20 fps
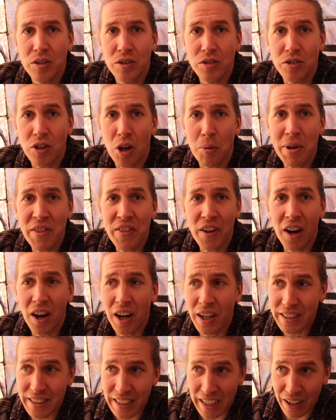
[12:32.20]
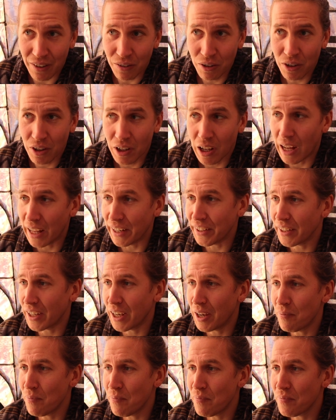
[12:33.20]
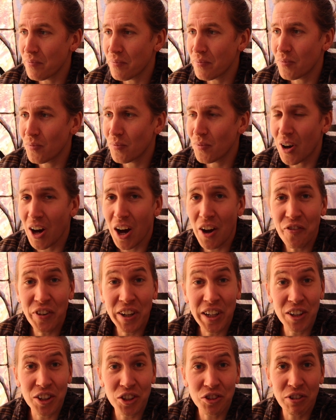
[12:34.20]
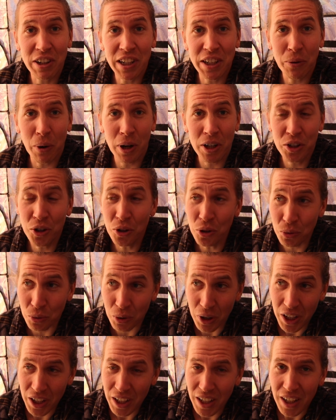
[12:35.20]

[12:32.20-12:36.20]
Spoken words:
So I'm in the hide now, and I think it looks really quite cool.